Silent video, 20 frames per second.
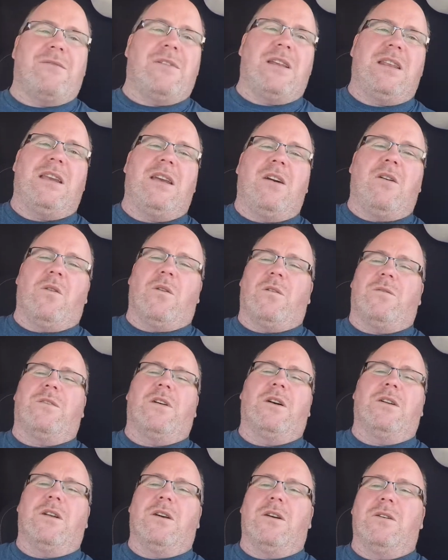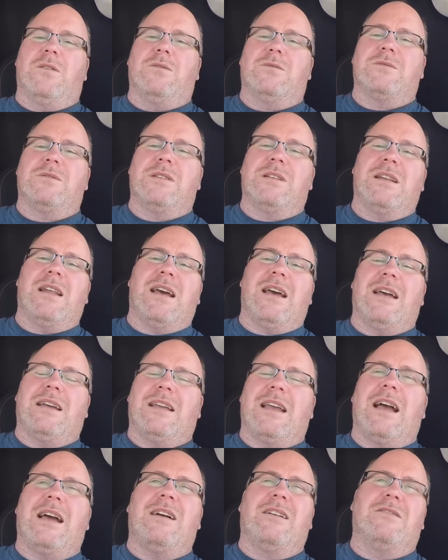video or photos, and
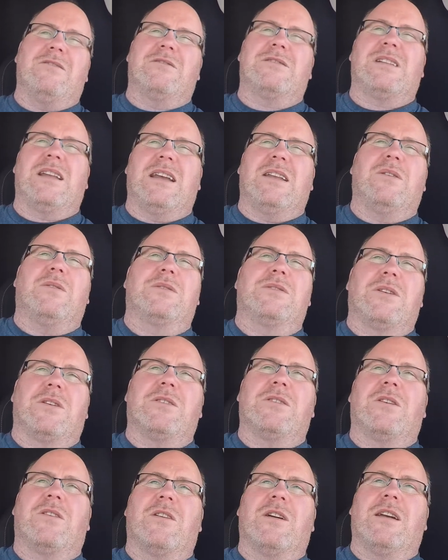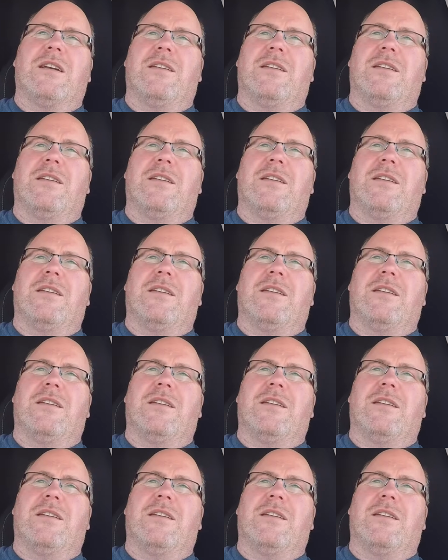I understand to a certain degree.